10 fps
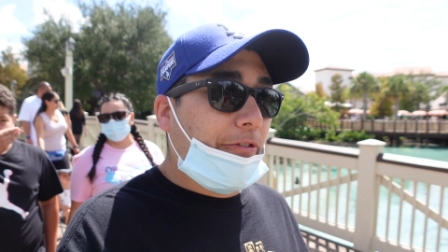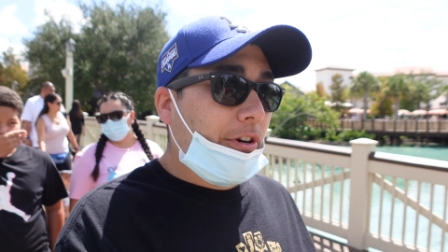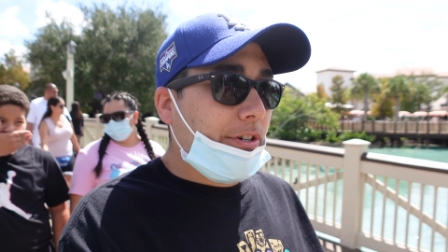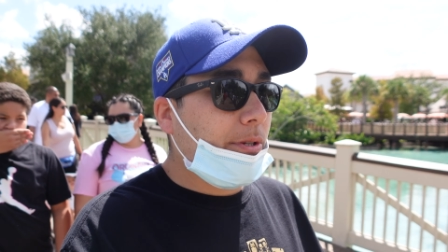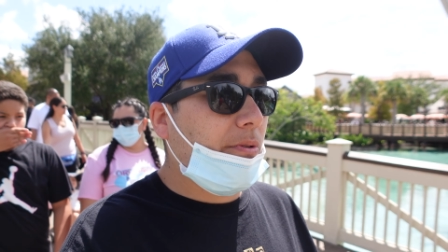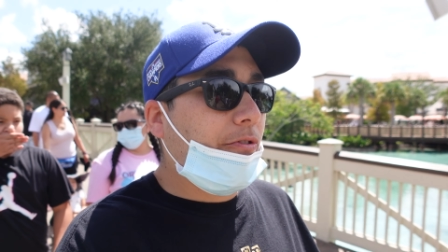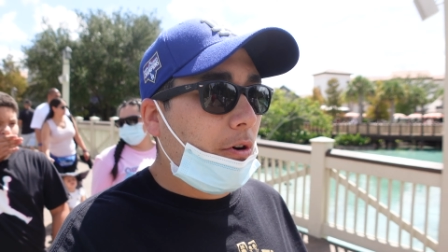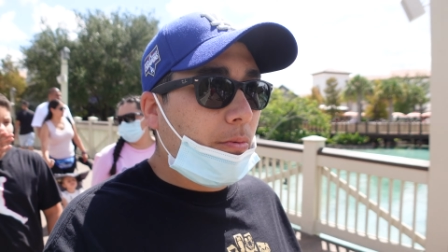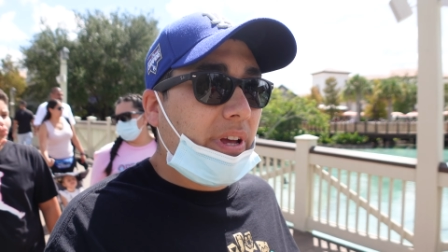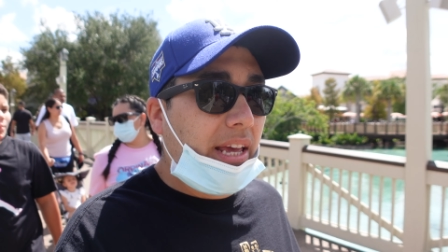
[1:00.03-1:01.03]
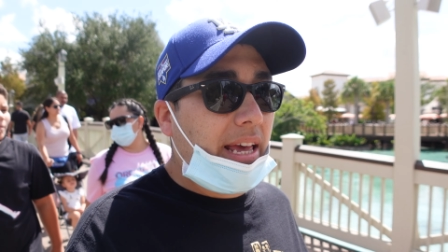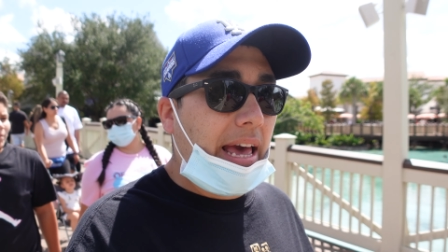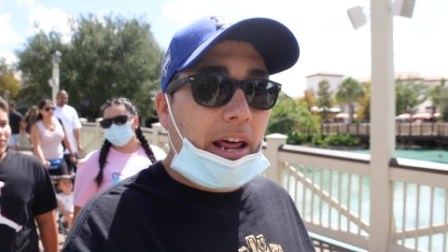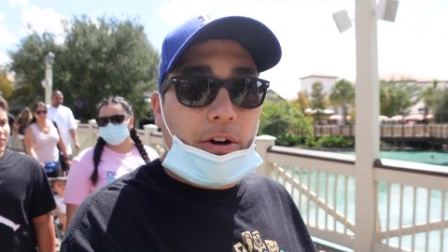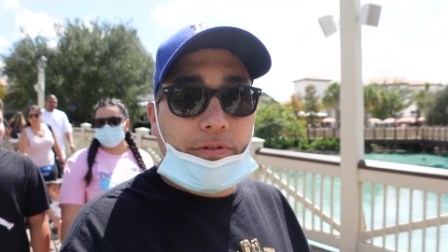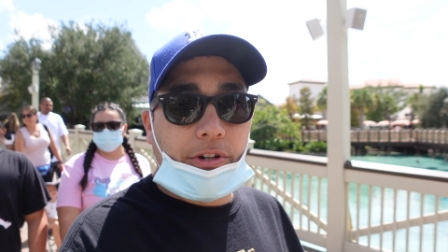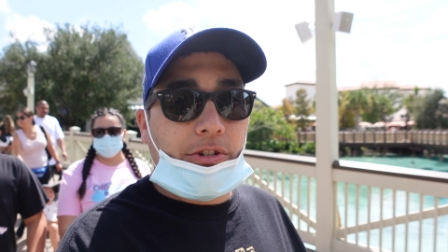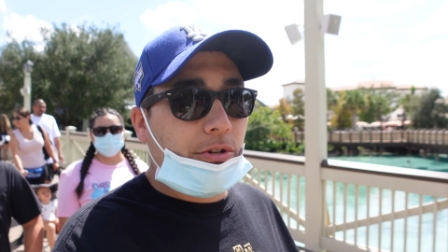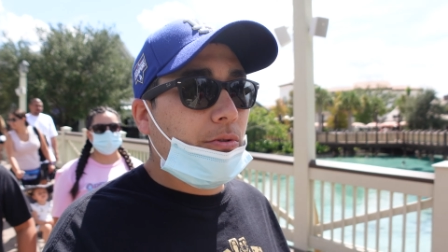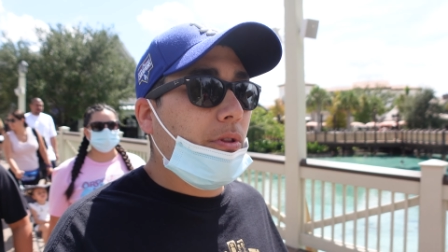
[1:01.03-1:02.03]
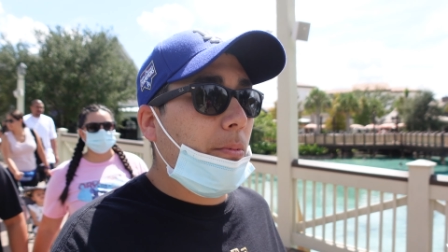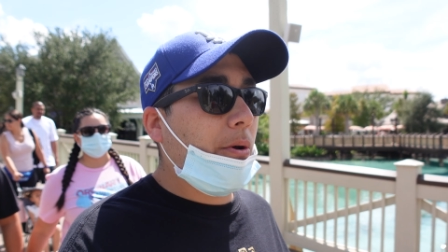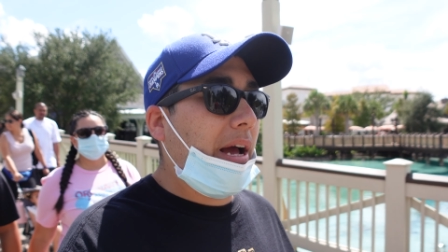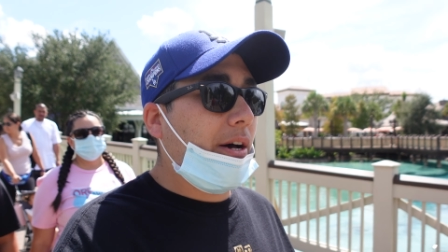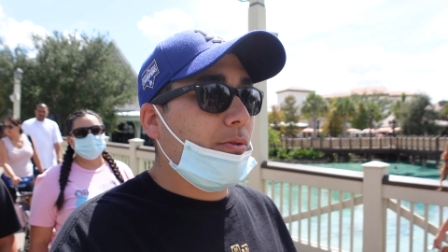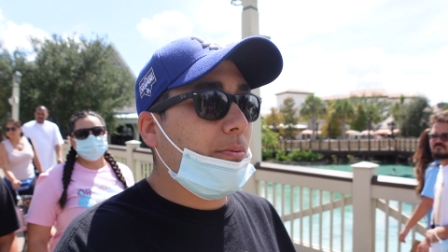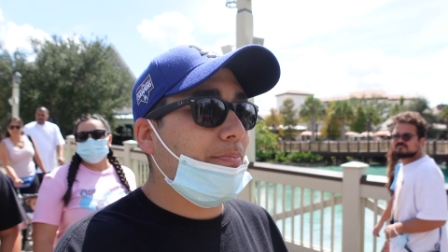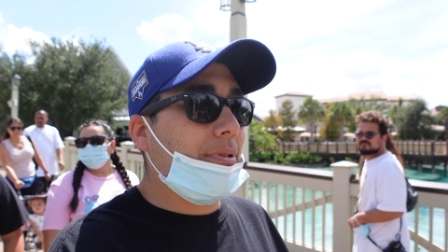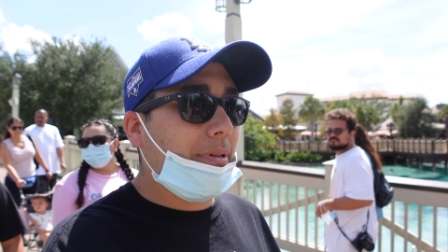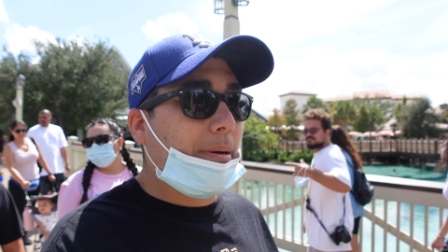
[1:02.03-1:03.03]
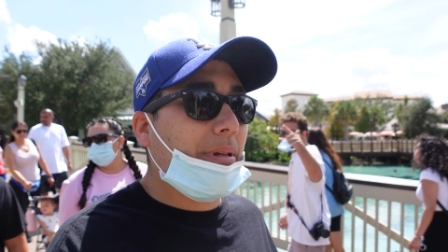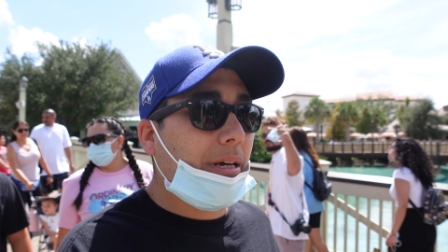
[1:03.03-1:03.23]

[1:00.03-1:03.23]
first, before we head over to the boathouse, we're probably